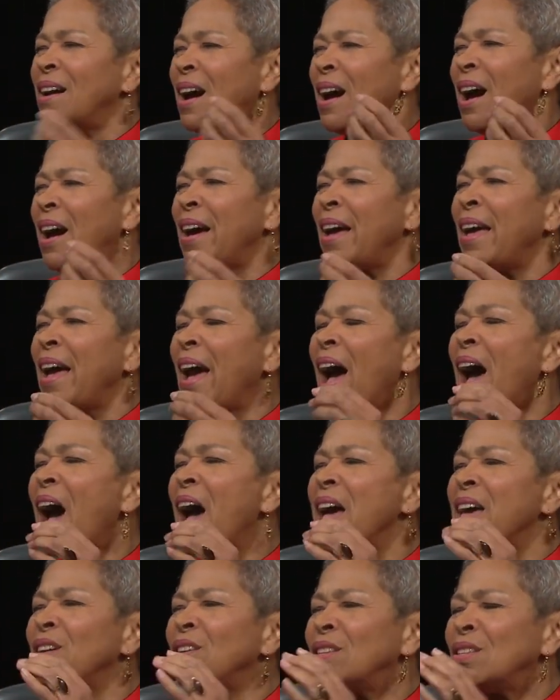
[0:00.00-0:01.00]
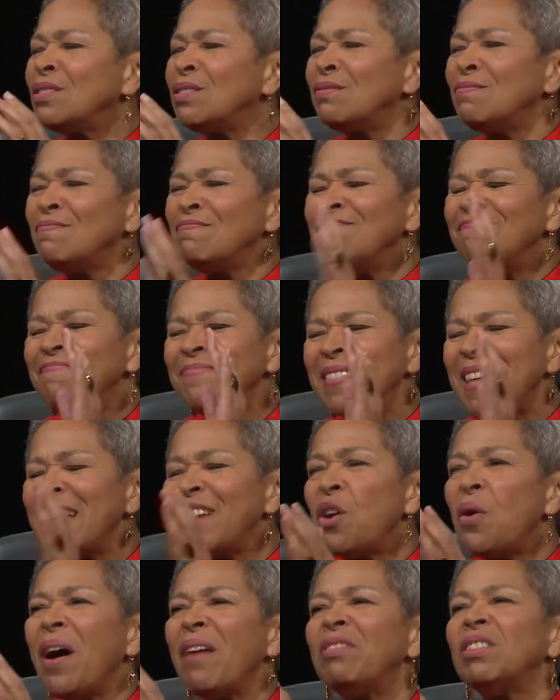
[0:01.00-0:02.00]
I, it,
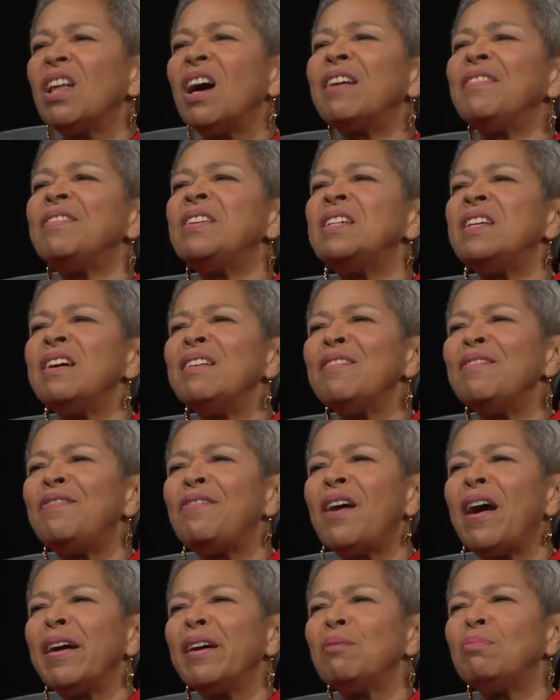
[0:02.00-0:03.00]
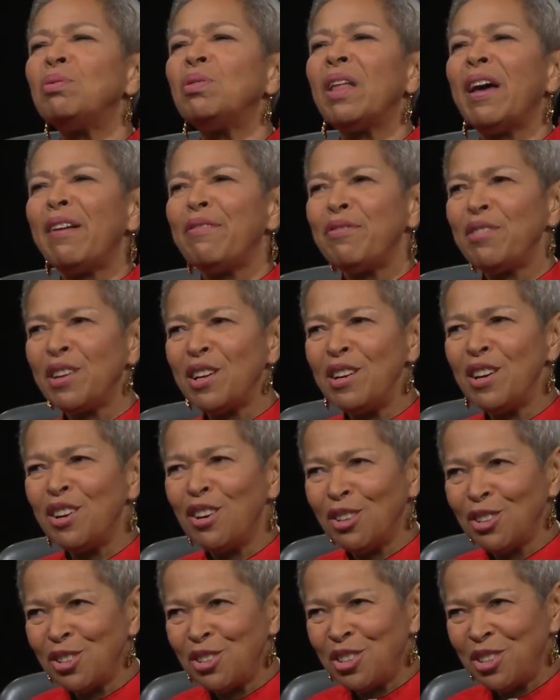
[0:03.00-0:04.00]
they don't have a lot of identifiable African
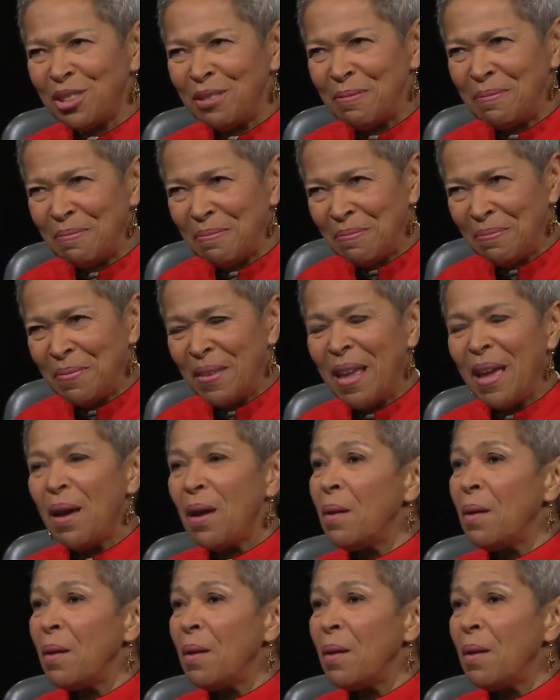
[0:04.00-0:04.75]
culture. Mm-hmm.